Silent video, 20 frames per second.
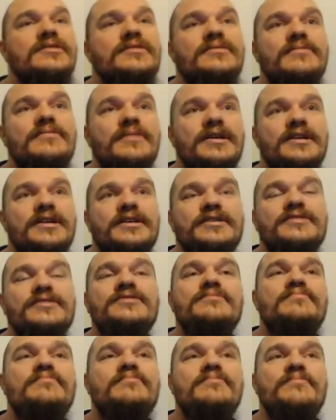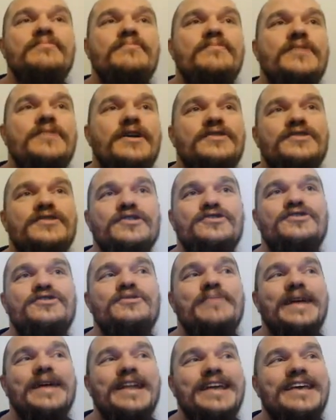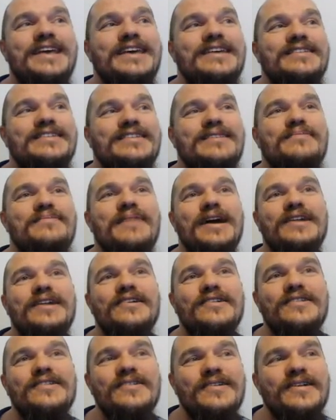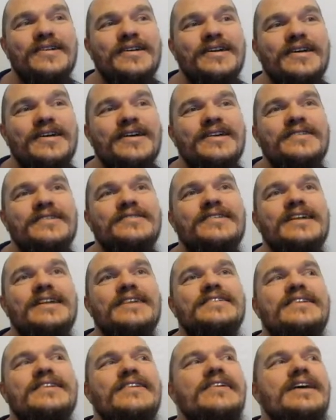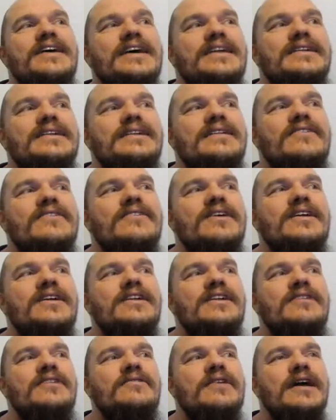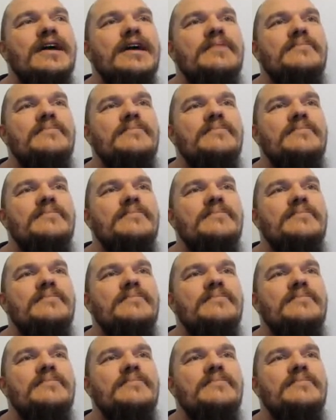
It is, there's just too many keys that matter. So let's go ahead and create a new game.